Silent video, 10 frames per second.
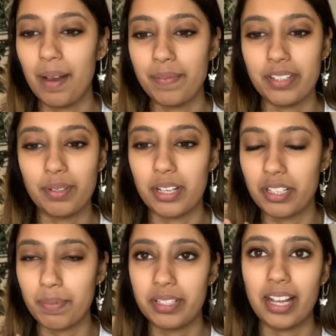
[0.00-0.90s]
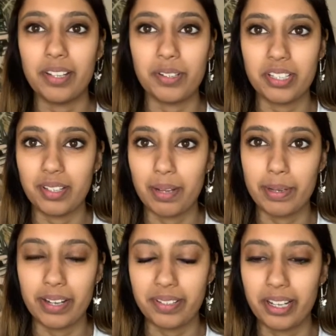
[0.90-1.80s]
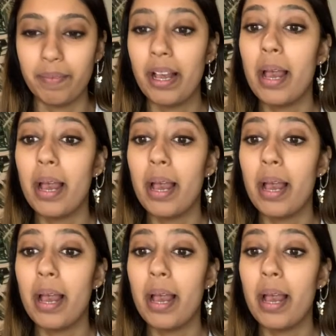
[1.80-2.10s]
Just wanted to put that little disclaimer out there.